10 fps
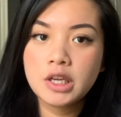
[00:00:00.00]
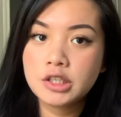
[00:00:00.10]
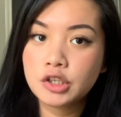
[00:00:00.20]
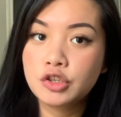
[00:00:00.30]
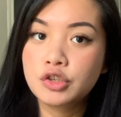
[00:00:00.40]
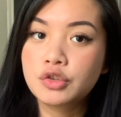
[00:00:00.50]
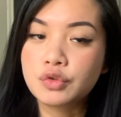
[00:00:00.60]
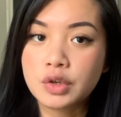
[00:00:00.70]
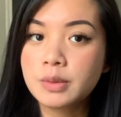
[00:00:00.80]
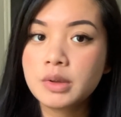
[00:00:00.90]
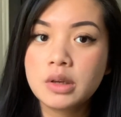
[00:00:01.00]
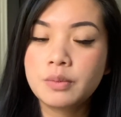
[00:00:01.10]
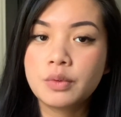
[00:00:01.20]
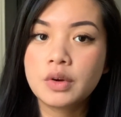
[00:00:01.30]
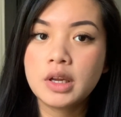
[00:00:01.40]
is extremely
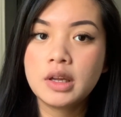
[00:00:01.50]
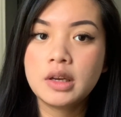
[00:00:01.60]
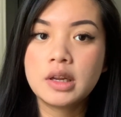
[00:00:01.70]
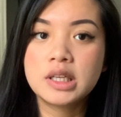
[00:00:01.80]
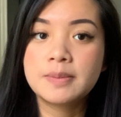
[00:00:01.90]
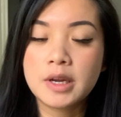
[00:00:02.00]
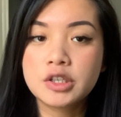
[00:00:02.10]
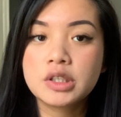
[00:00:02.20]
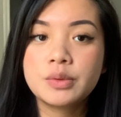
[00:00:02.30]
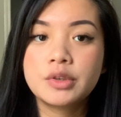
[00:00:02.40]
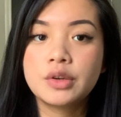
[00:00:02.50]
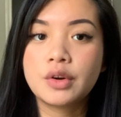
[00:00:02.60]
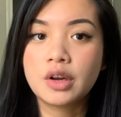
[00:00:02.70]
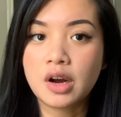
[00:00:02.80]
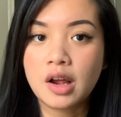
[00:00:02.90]
important, especially when you
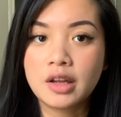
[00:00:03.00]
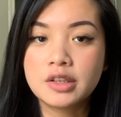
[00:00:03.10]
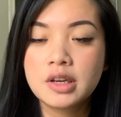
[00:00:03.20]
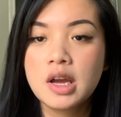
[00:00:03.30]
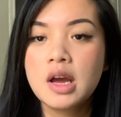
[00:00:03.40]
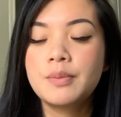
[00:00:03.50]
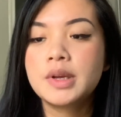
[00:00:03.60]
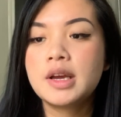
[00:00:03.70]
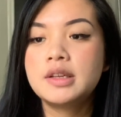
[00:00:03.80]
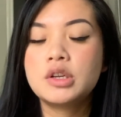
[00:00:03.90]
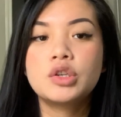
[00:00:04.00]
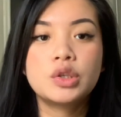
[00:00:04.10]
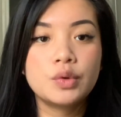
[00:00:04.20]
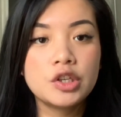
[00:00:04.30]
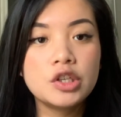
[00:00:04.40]
are in college, because
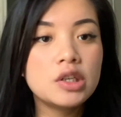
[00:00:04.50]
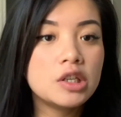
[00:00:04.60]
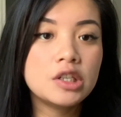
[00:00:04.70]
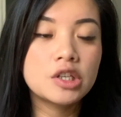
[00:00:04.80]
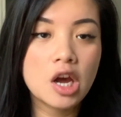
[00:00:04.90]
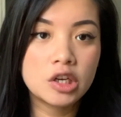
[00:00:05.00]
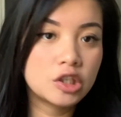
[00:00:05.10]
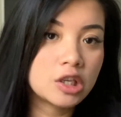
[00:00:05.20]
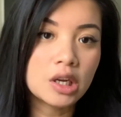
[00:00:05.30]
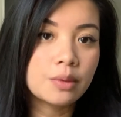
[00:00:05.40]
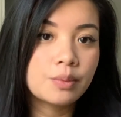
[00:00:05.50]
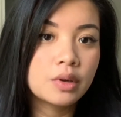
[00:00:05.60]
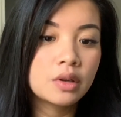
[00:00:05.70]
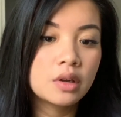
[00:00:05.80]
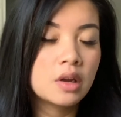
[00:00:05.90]
tuition is not cheap.
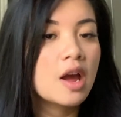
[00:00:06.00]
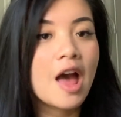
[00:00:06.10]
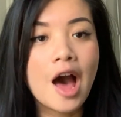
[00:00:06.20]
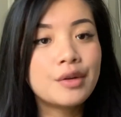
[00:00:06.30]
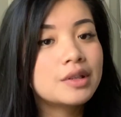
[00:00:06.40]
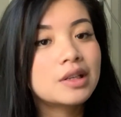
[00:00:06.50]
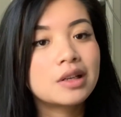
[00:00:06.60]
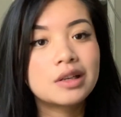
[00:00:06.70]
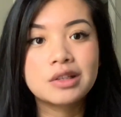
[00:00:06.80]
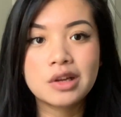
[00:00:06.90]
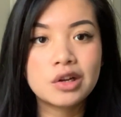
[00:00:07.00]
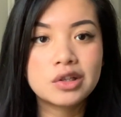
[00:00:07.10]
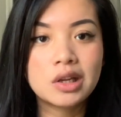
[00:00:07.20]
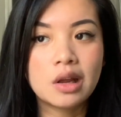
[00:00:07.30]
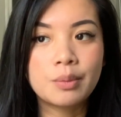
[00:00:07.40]
Housing is not
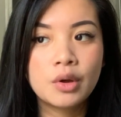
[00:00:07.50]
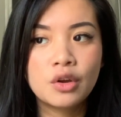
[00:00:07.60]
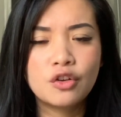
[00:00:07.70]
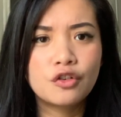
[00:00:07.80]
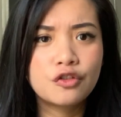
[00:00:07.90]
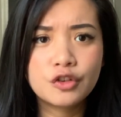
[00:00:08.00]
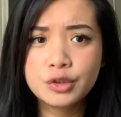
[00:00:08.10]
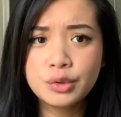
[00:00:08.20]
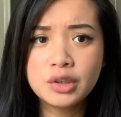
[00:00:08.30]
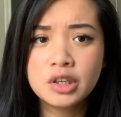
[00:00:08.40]
cheap. Food